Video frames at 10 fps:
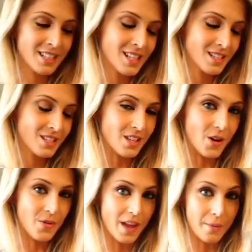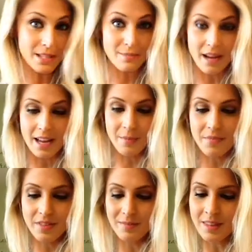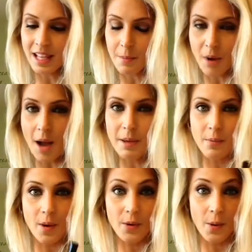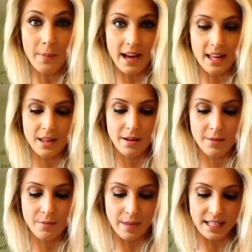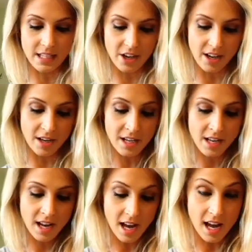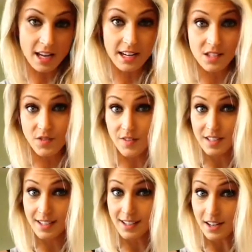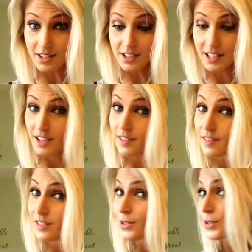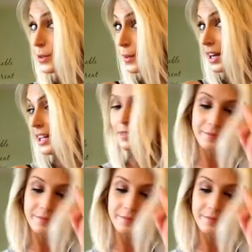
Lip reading: So that was I probably won't go buy the mascara. It is $15 if you do want it.